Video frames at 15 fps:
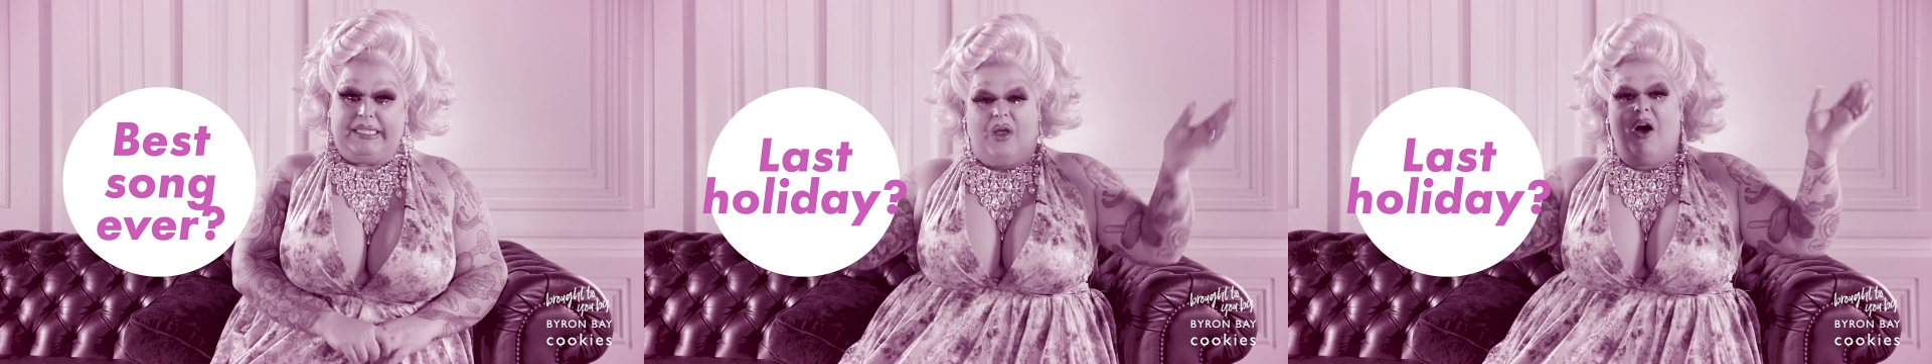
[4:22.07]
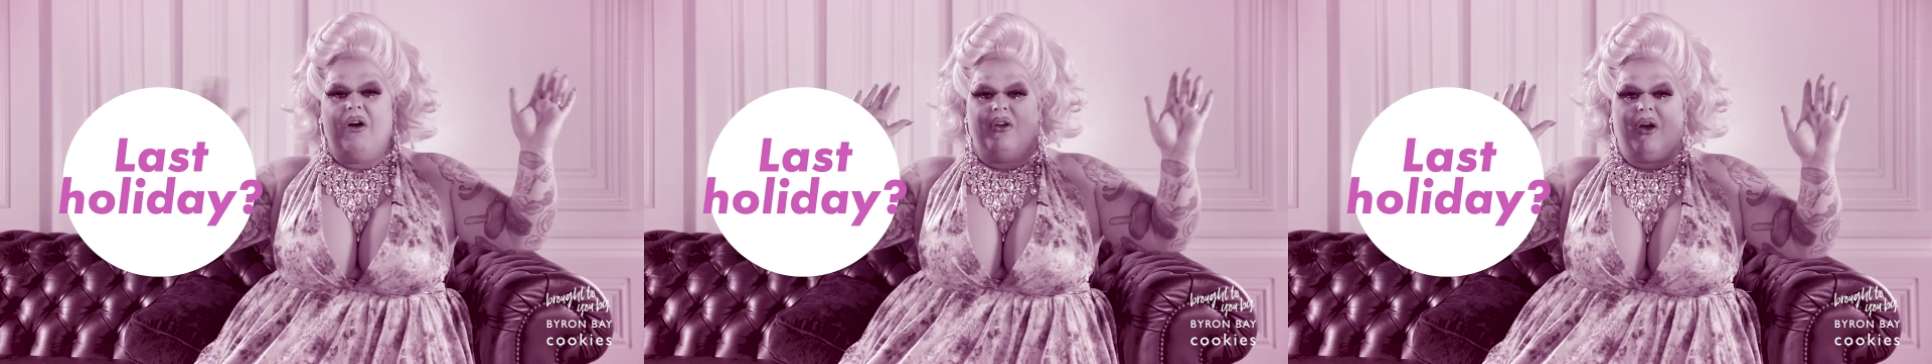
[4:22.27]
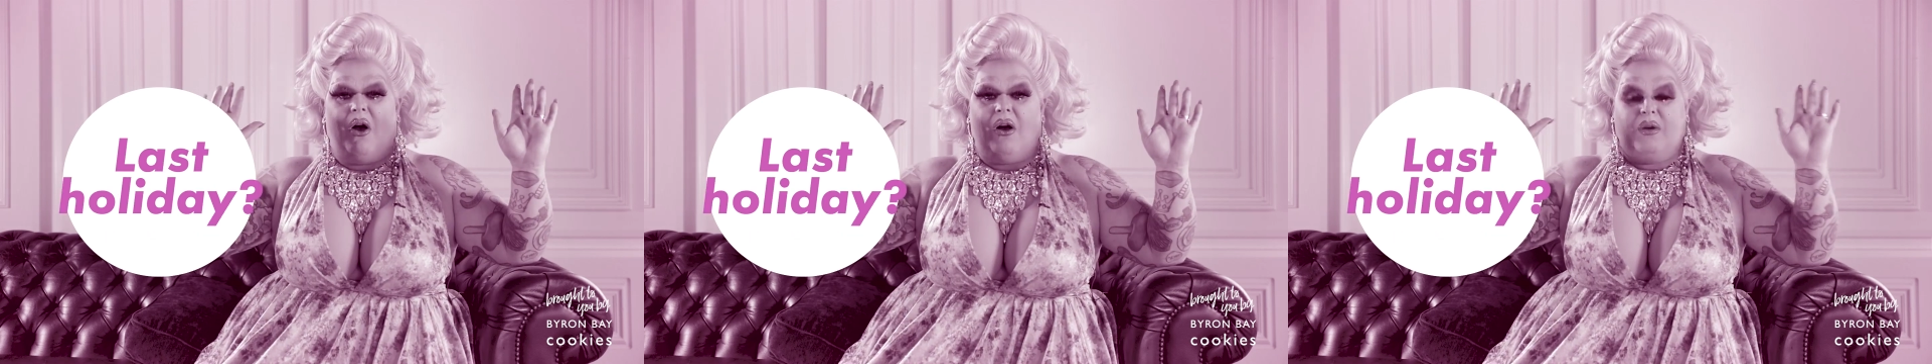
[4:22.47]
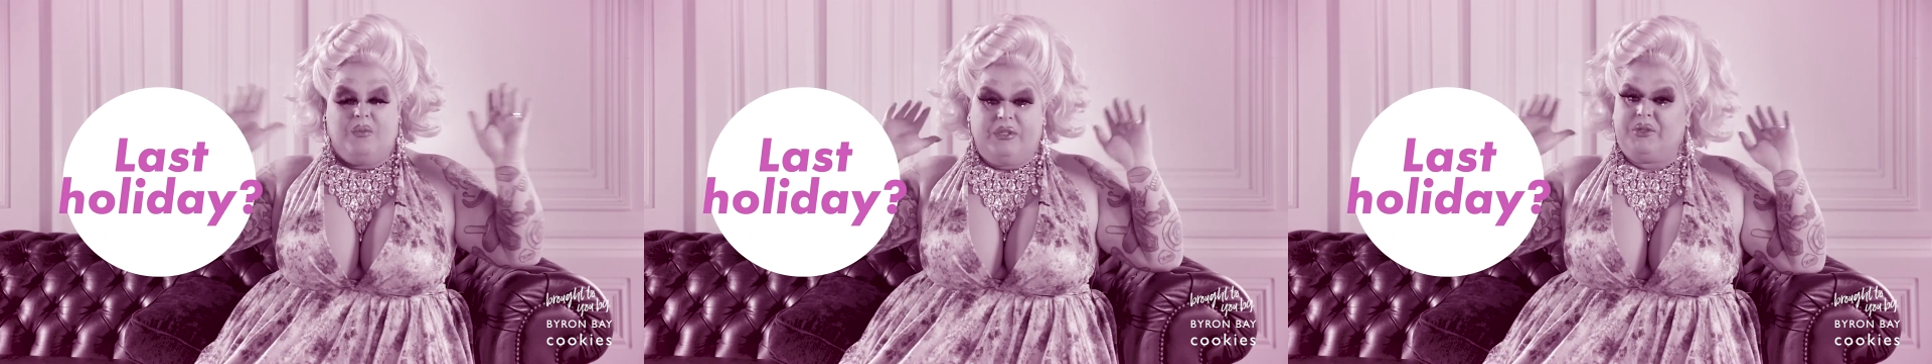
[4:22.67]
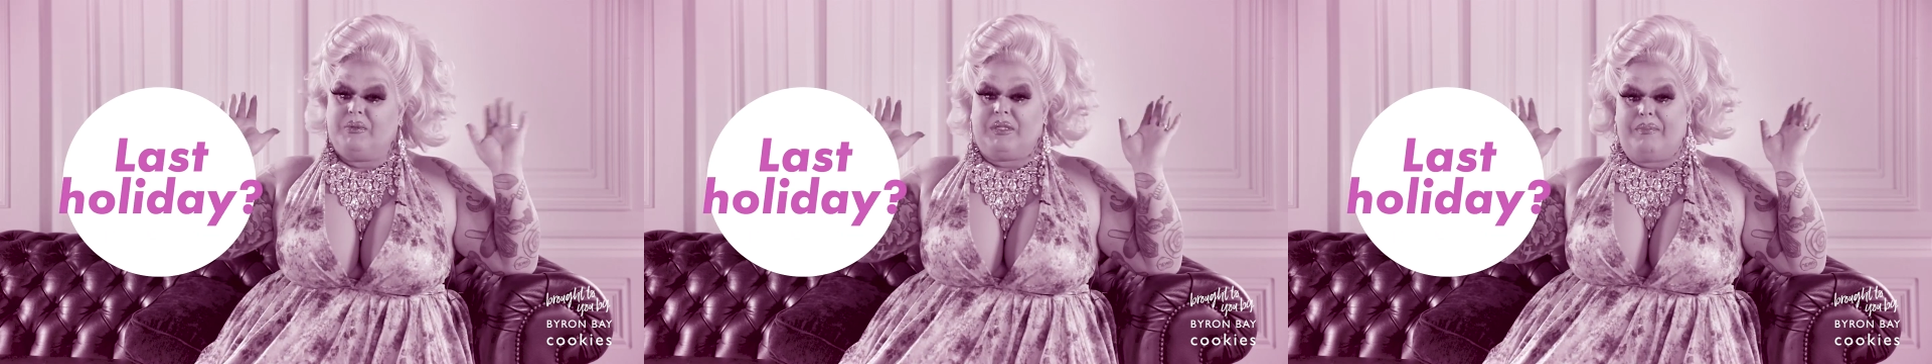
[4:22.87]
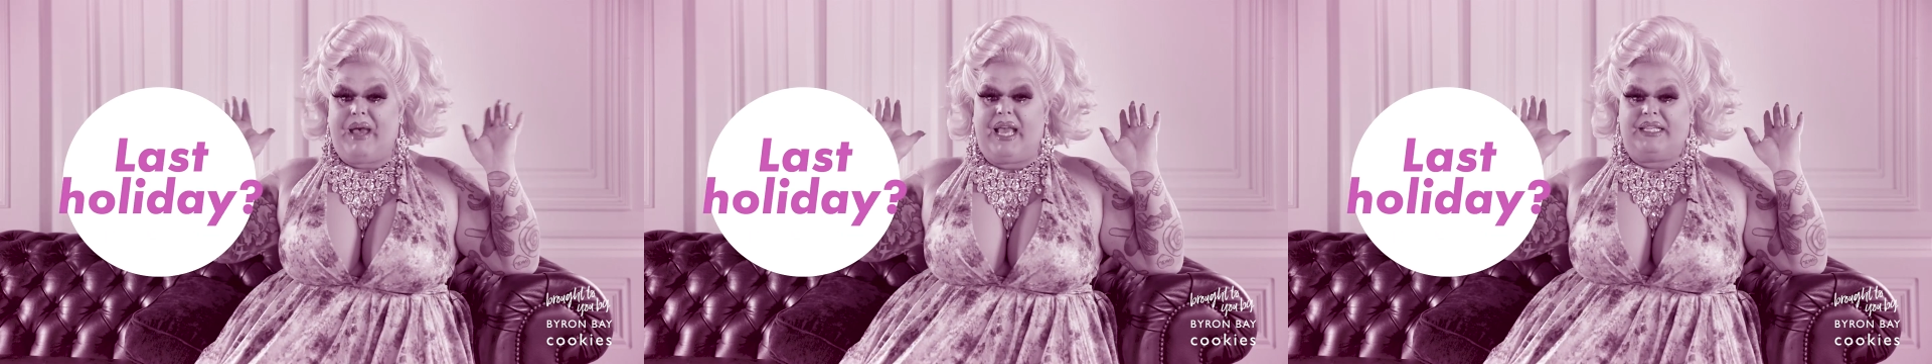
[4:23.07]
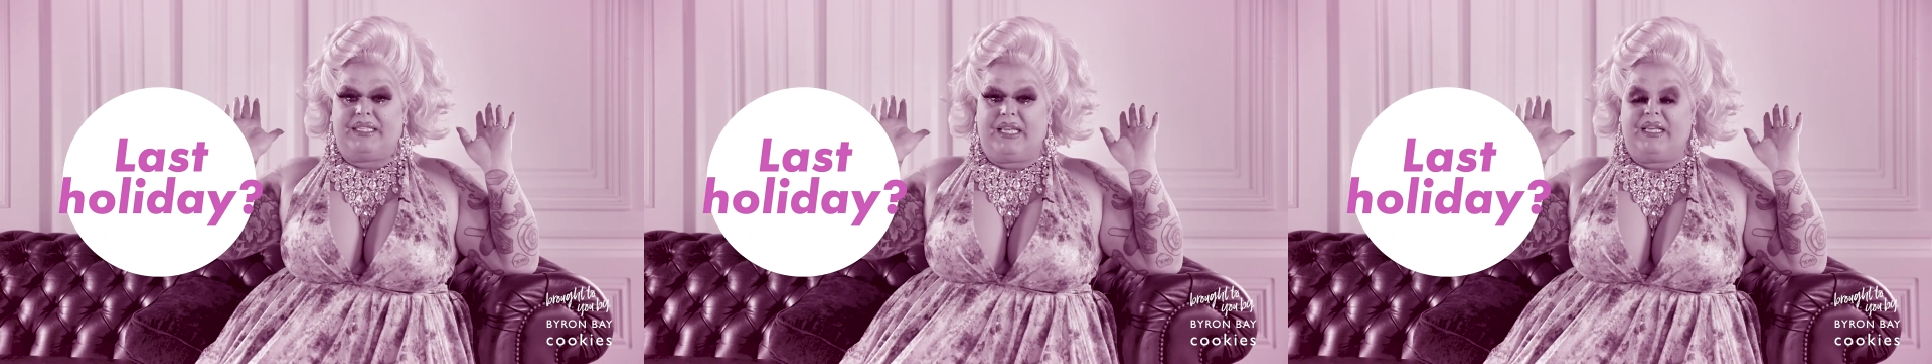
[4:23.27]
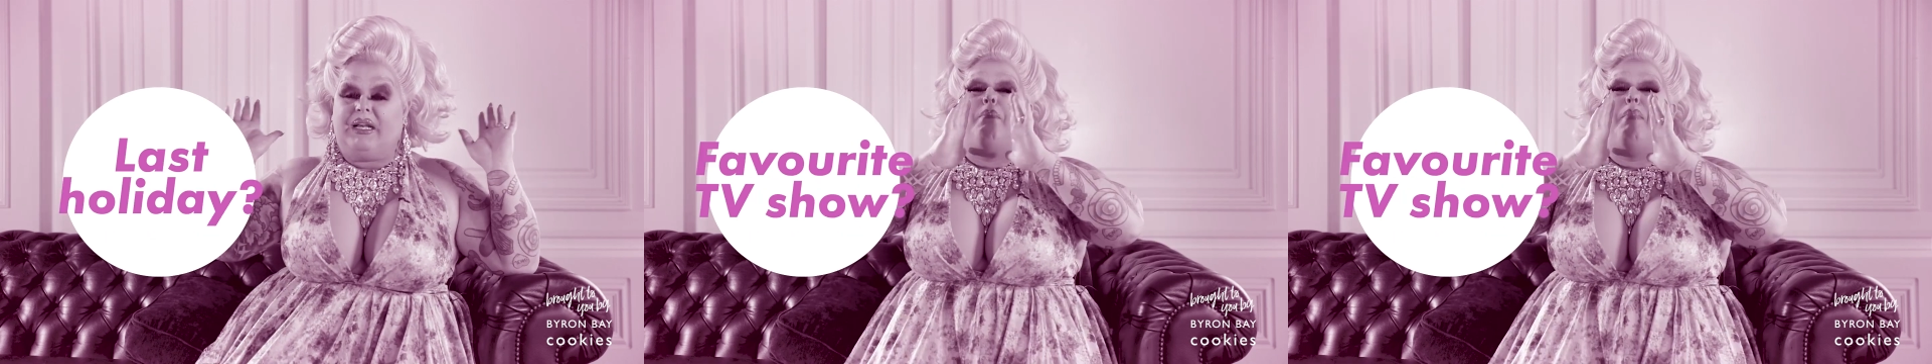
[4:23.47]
Hong Kong, which was amazing.